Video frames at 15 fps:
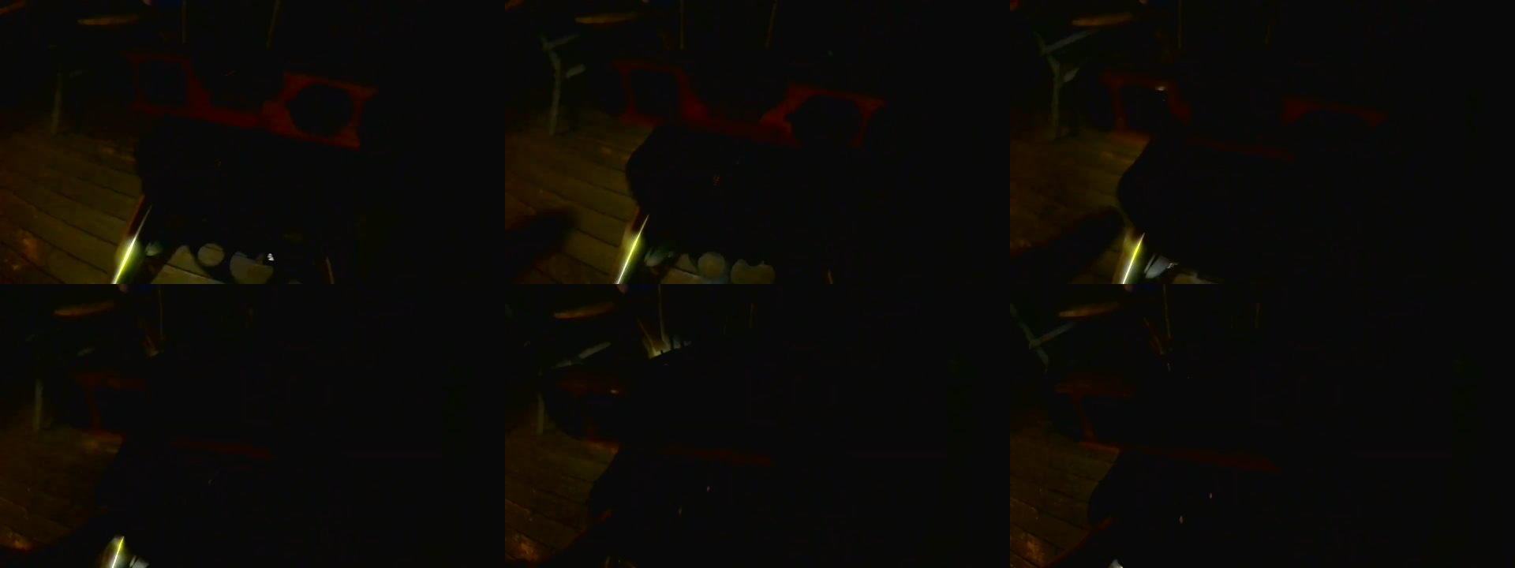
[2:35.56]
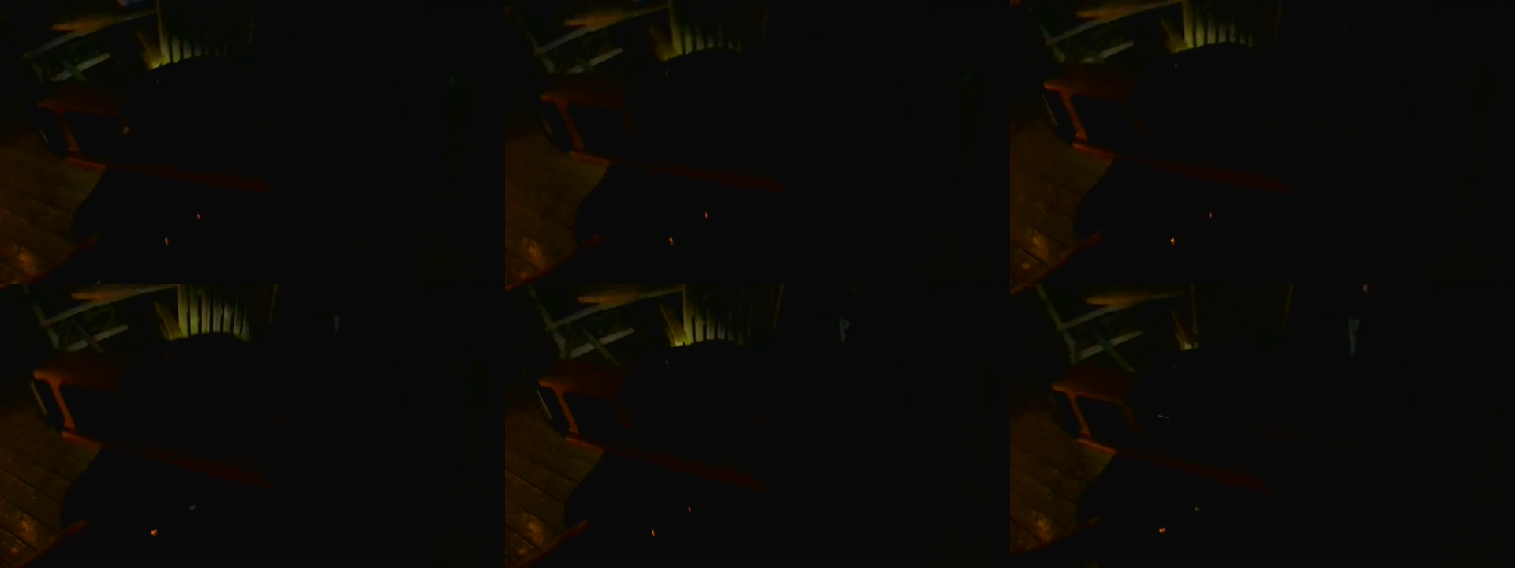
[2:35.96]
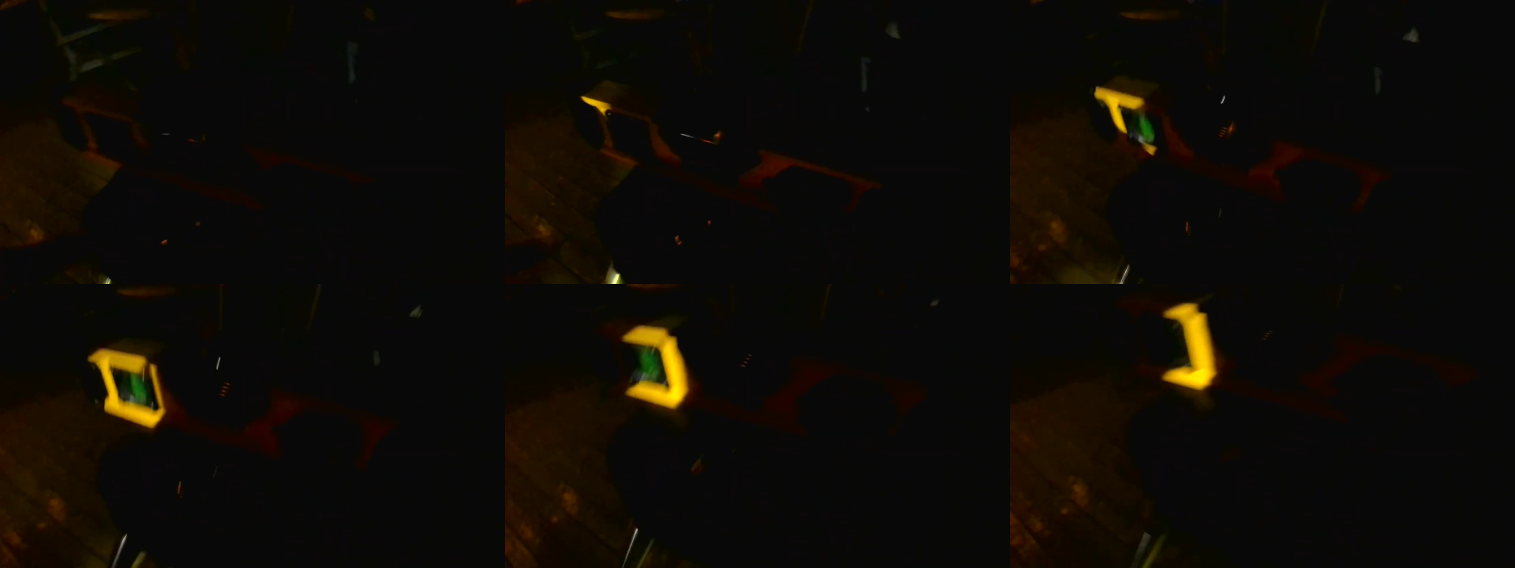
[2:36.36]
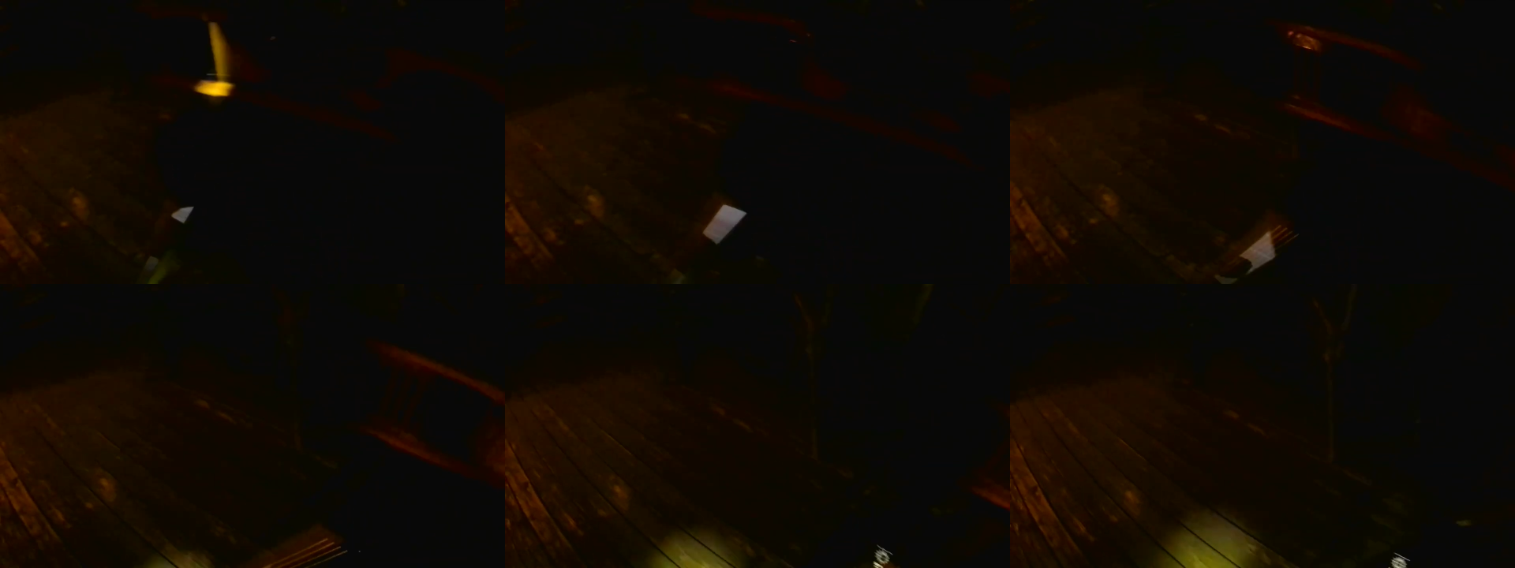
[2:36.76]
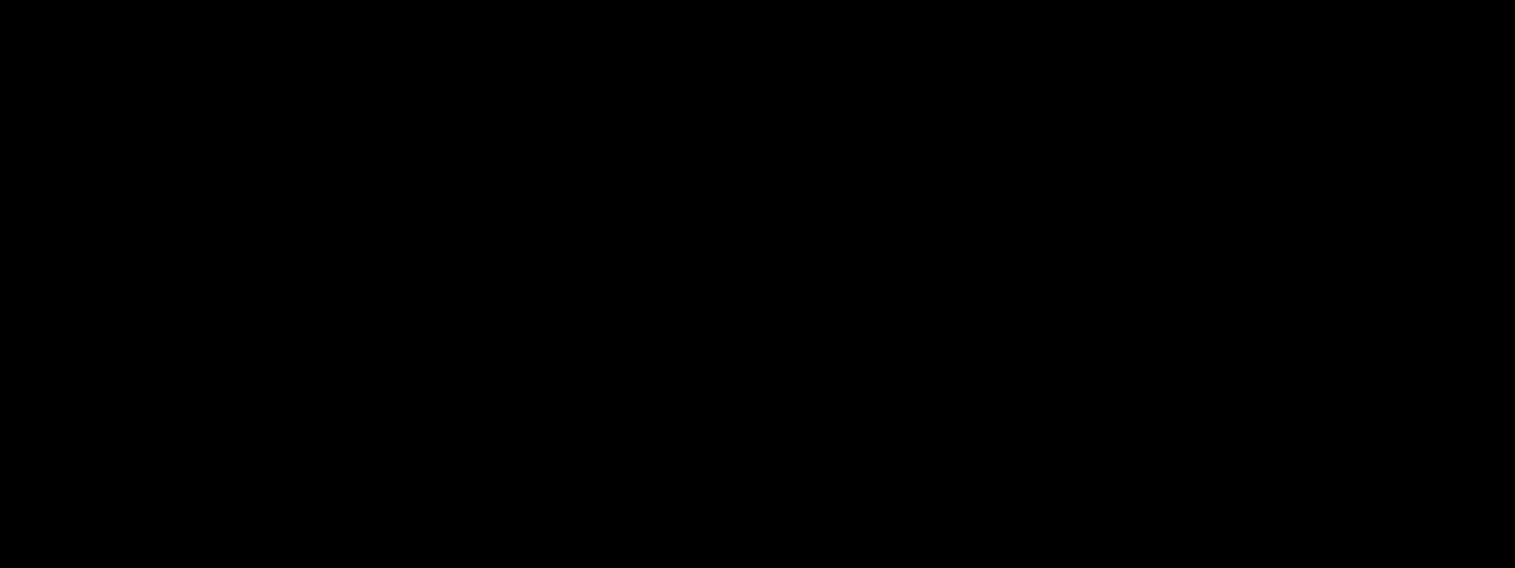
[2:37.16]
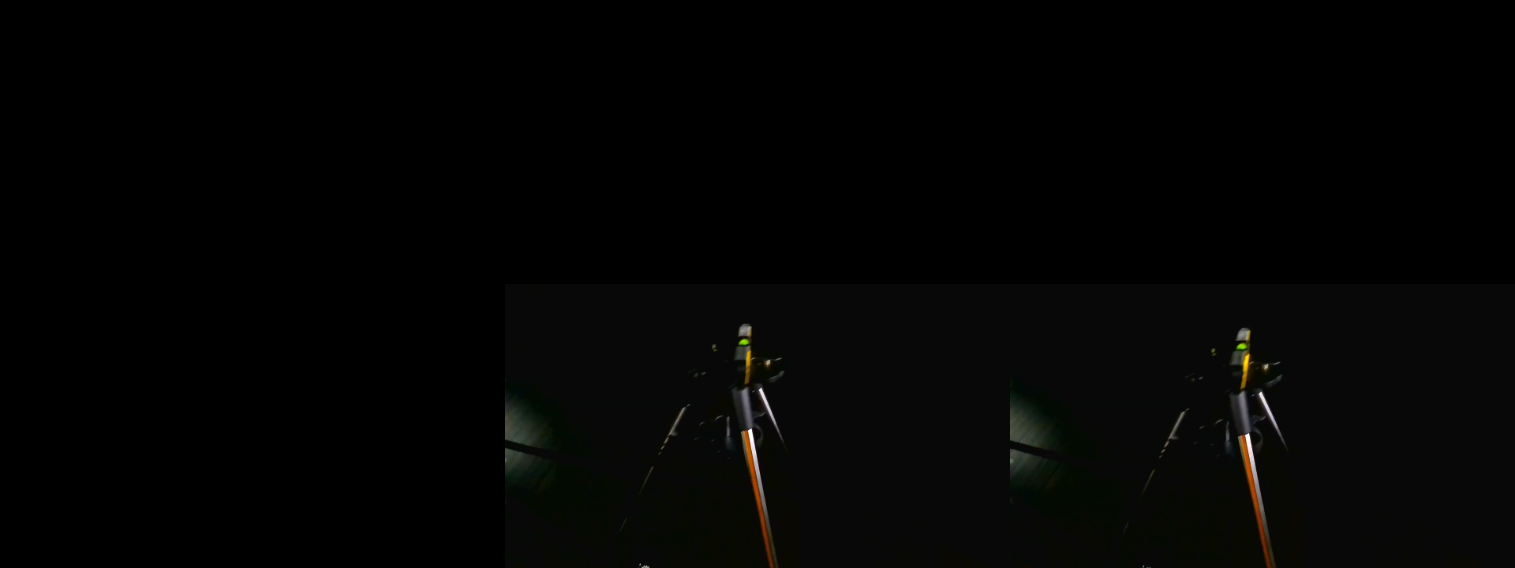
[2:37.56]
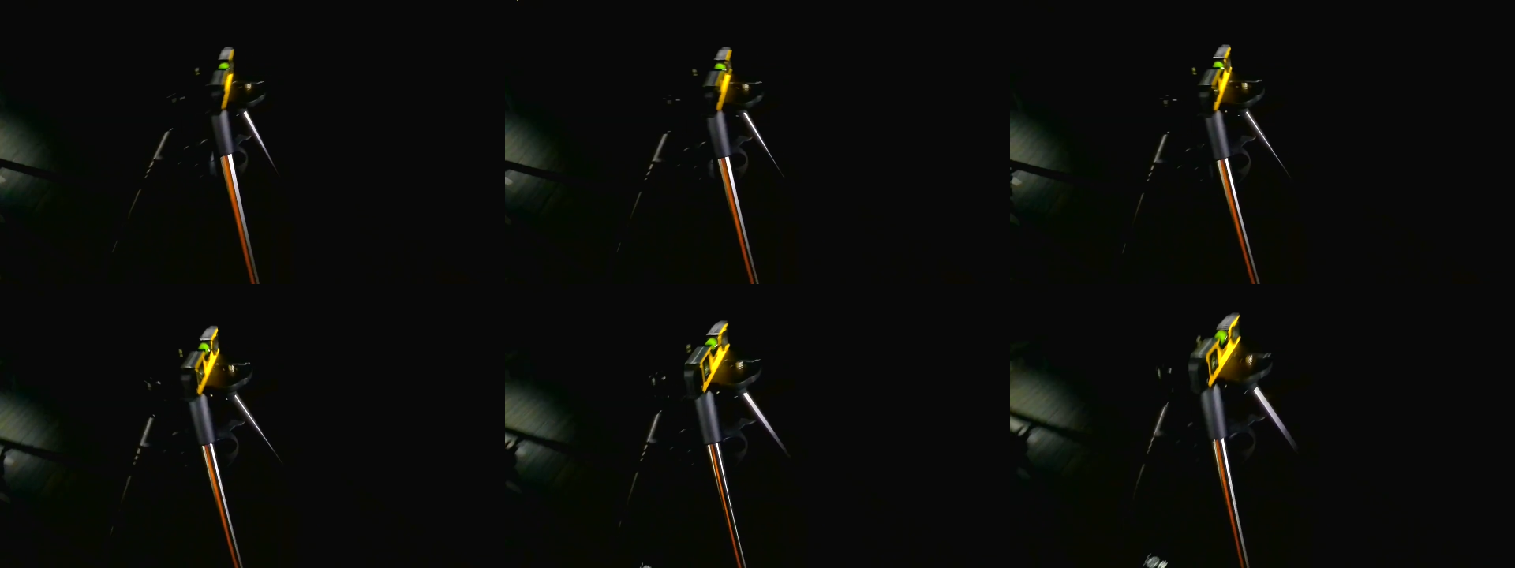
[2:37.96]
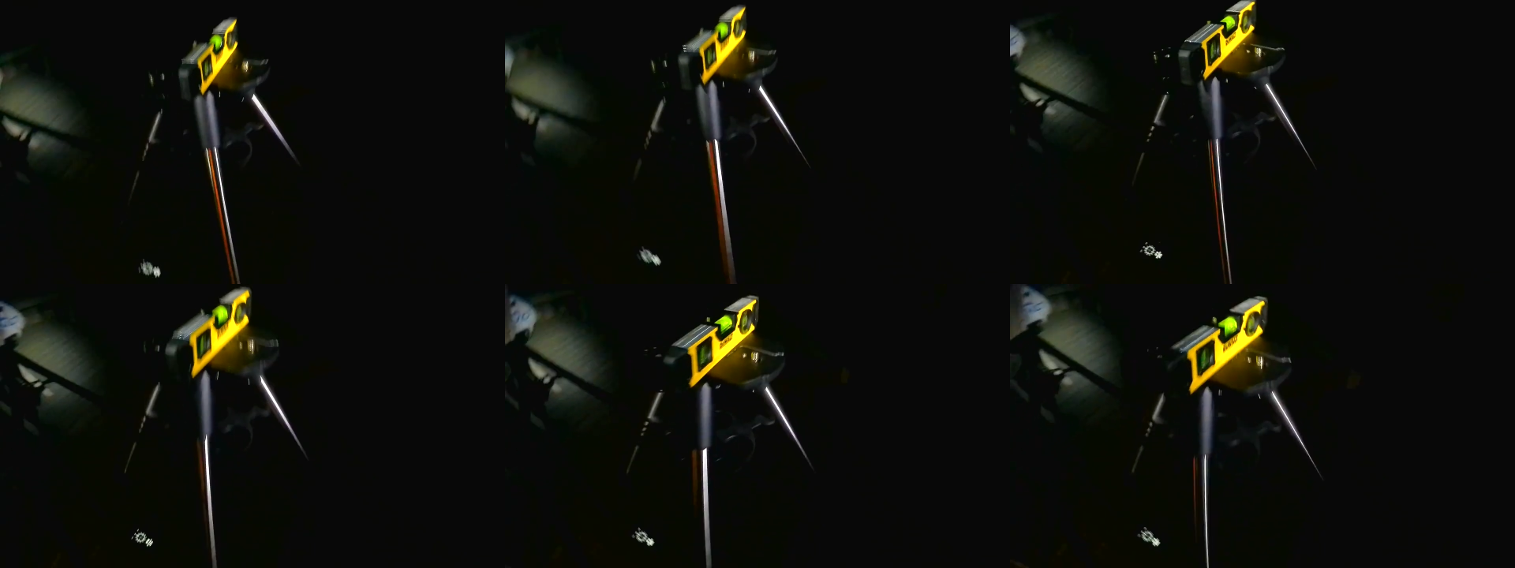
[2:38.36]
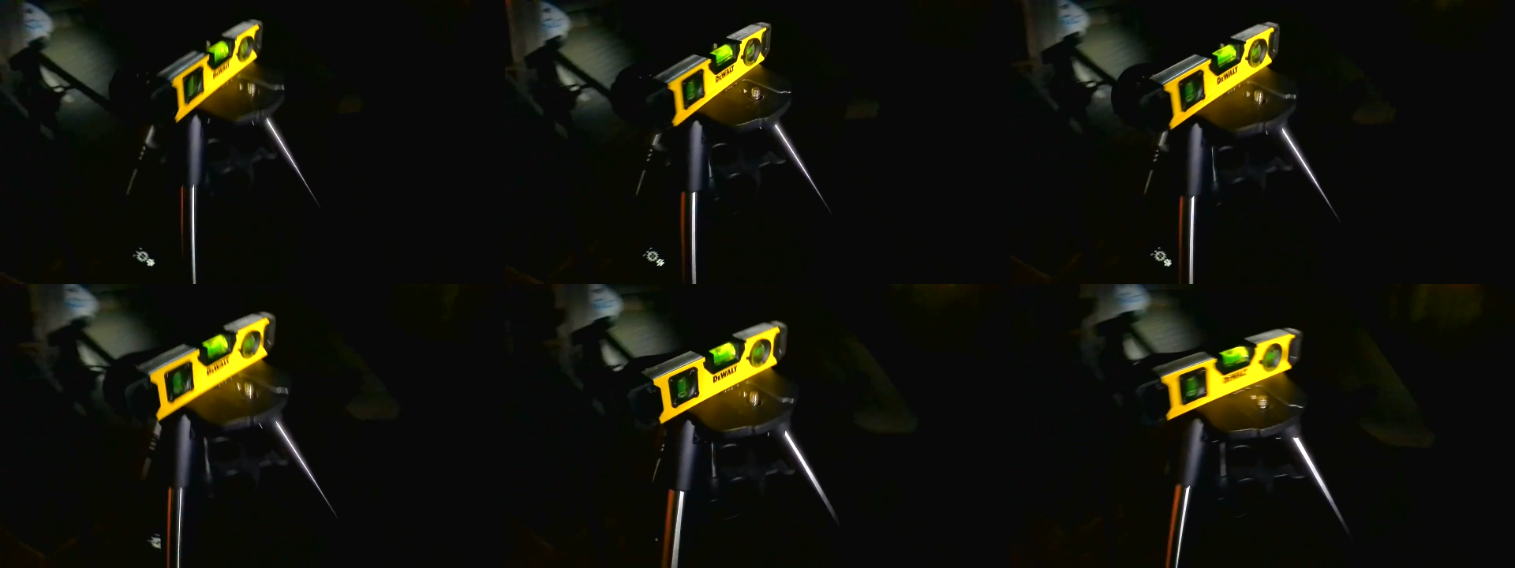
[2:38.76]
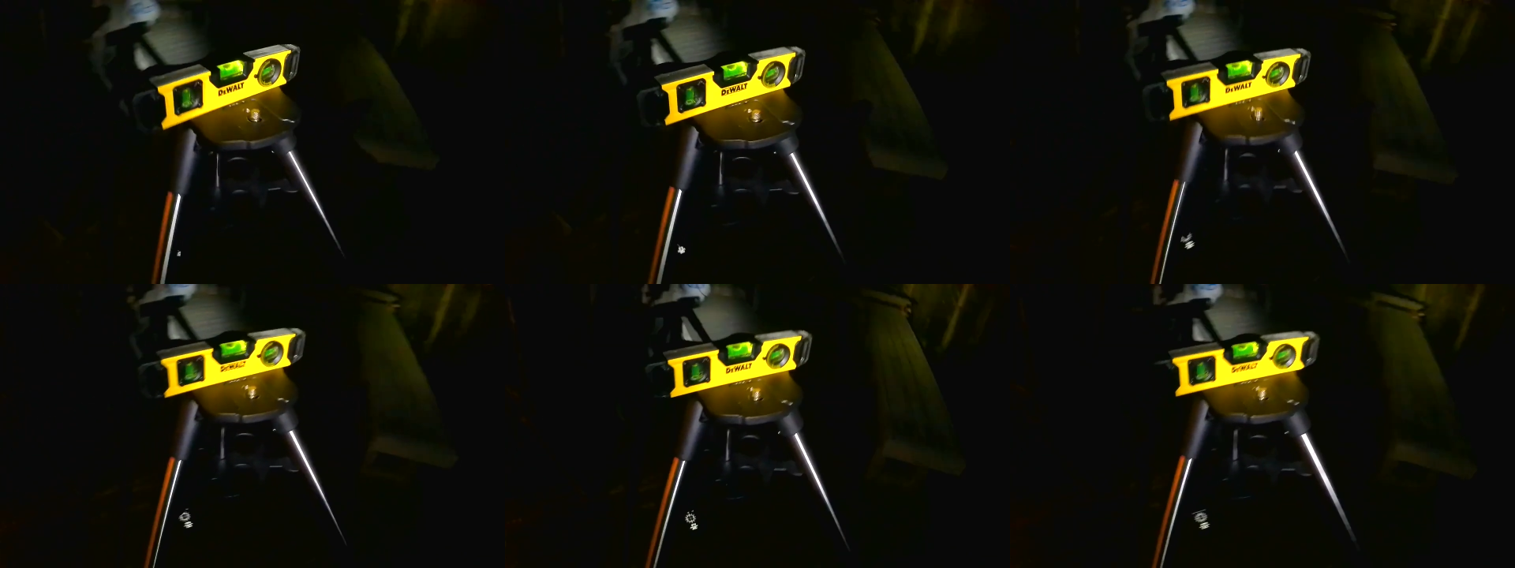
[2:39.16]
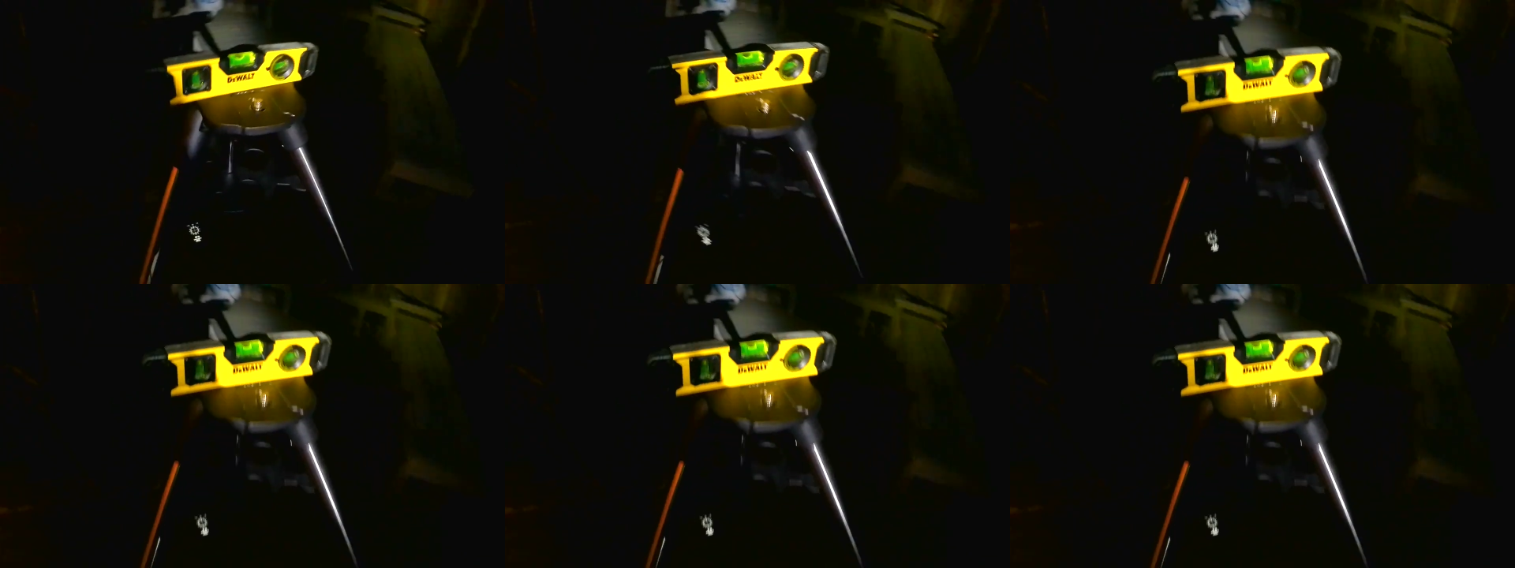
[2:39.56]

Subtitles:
(no speaker visible)